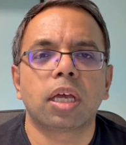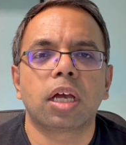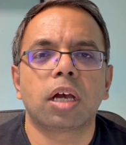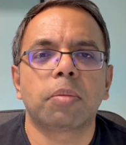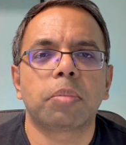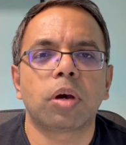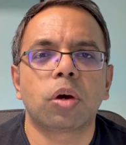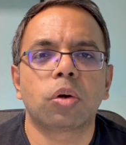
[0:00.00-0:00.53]

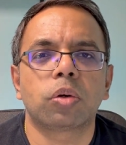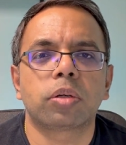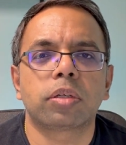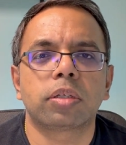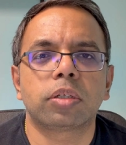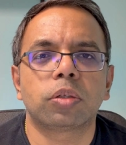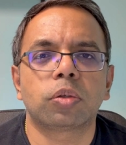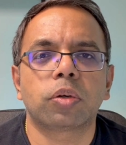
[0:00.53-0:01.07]
about
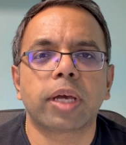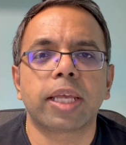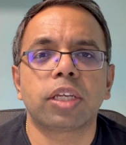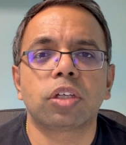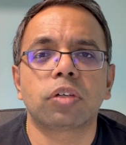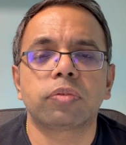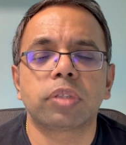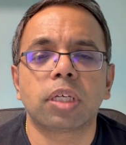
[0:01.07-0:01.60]
any
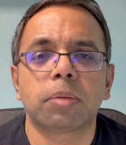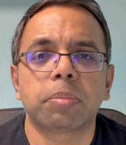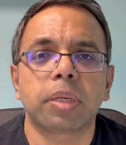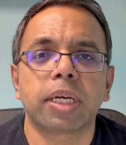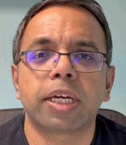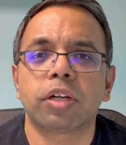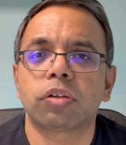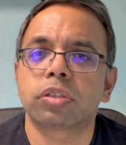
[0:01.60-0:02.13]
of the
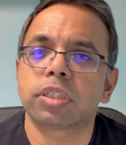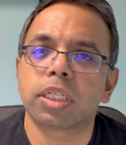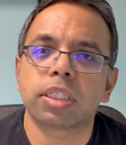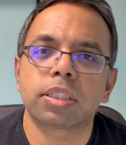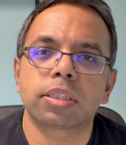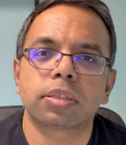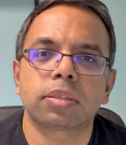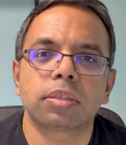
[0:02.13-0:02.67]
upgrade or
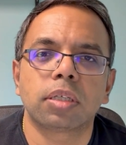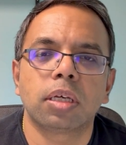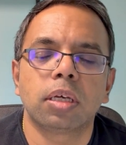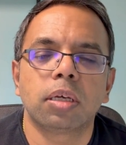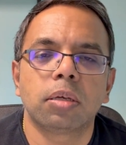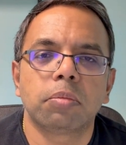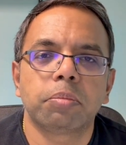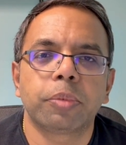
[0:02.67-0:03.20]
changes,
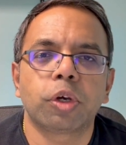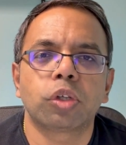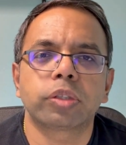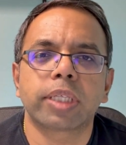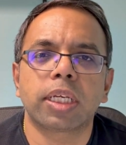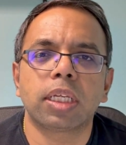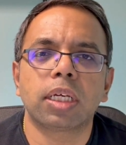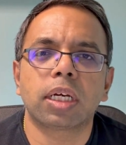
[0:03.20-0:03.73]
because
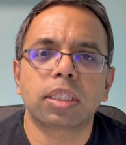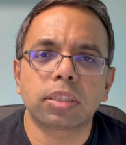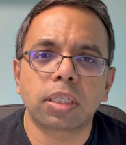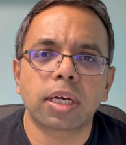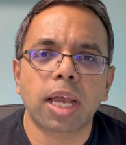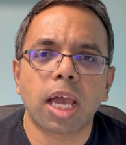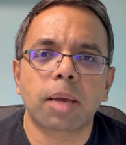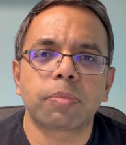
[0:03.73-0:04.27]
any other
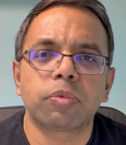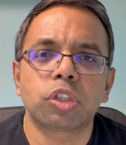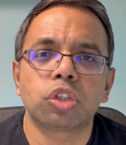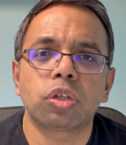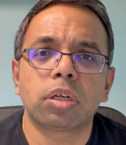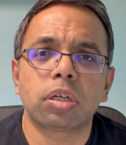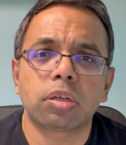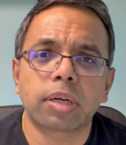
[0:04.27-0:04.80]
app which
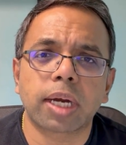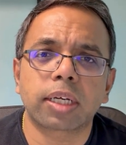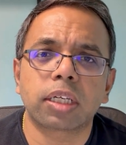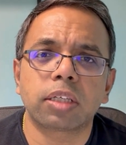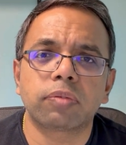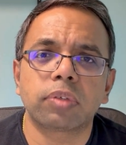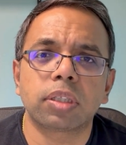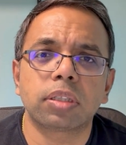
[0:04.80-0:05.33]
you're
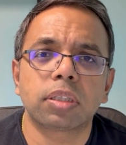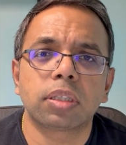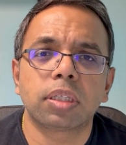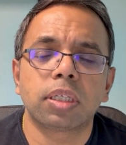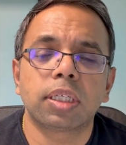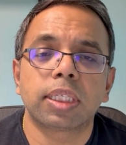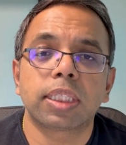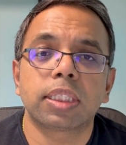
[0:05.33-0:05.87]
interacting with,
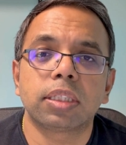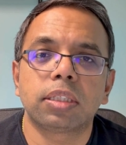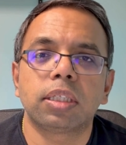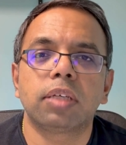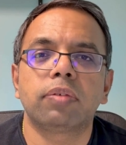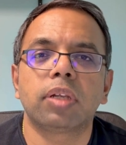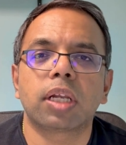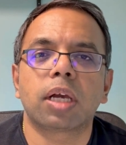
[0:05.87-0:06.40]

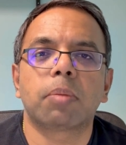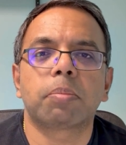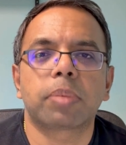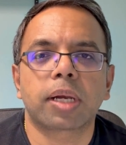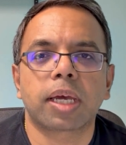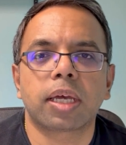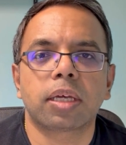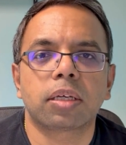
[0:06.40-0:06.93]
they will
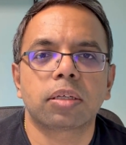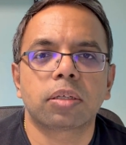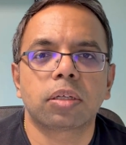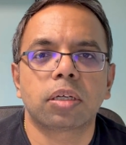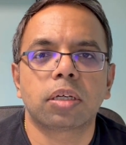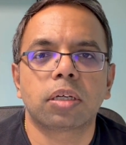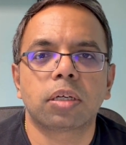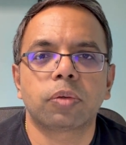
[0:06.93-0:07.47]
comply
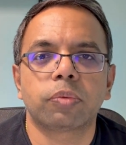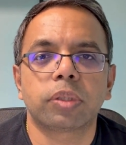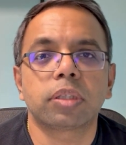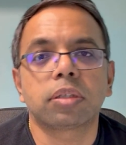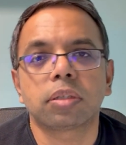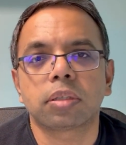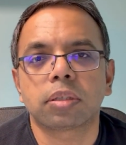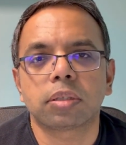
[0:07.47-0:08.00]
with
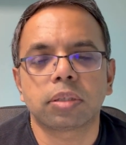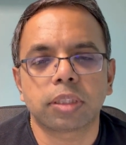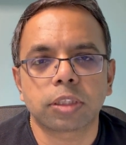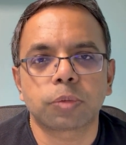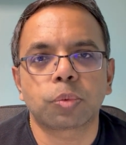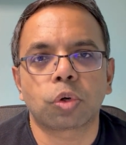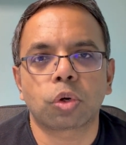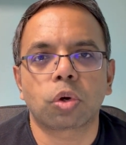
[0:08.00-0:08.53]
this
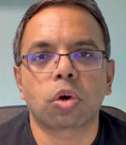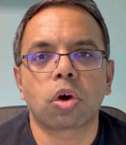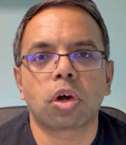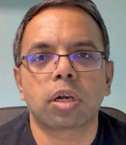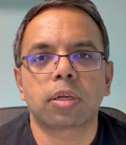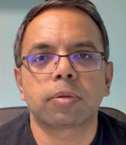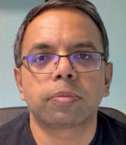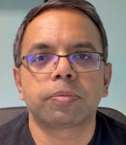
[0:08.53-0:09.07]
protocol.
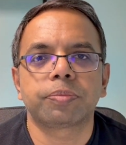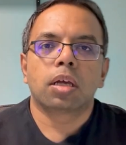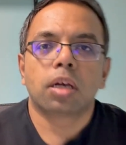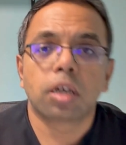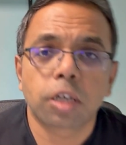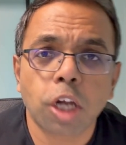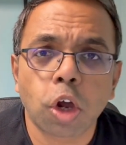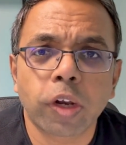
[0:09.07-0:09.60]

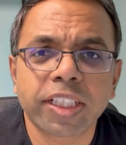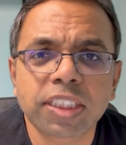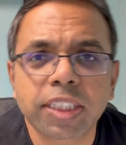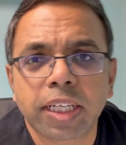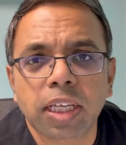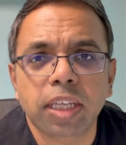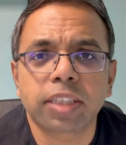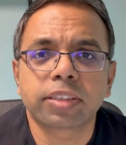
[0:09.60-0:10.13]
Now let's
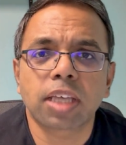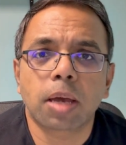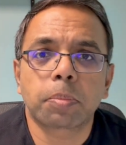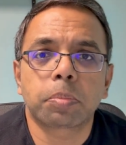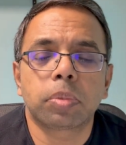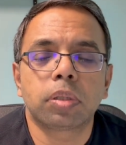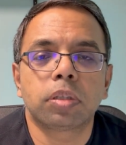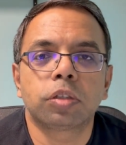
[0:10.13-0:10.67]
take an
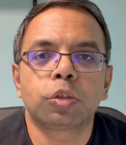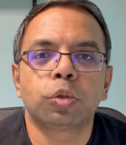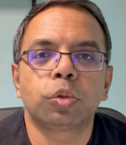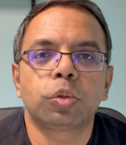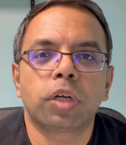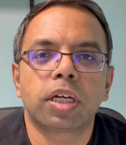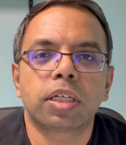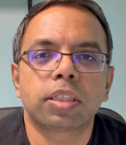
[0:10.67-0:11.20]
example
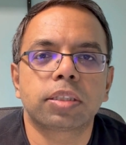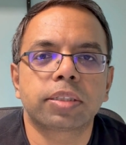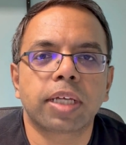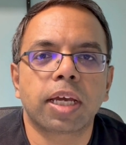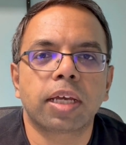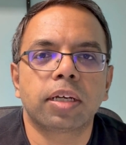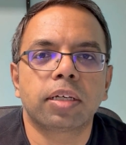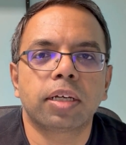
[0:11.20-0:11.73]
to
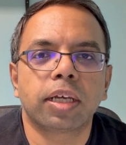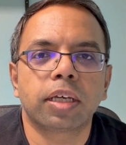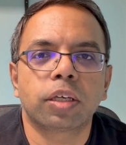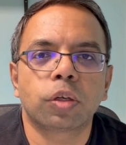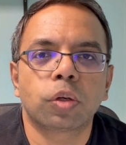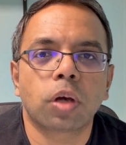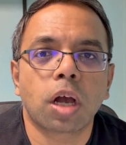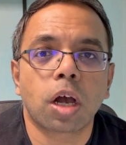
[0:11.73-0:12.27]
understand
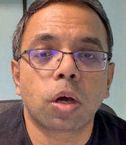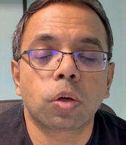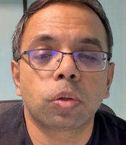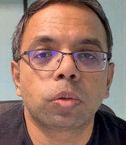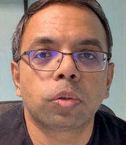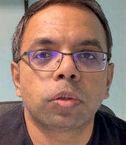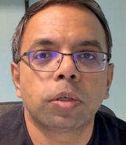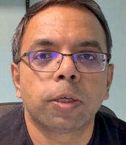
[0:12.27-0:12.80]

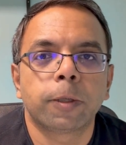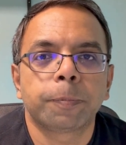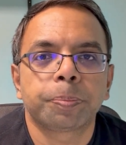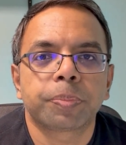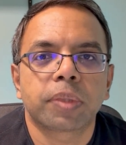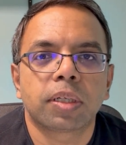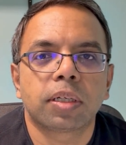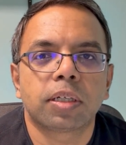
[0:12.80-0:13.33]
how
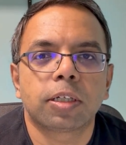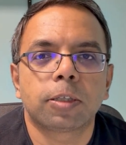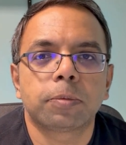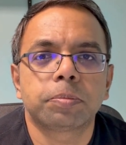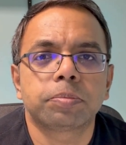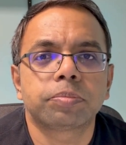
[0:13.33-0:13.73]
um,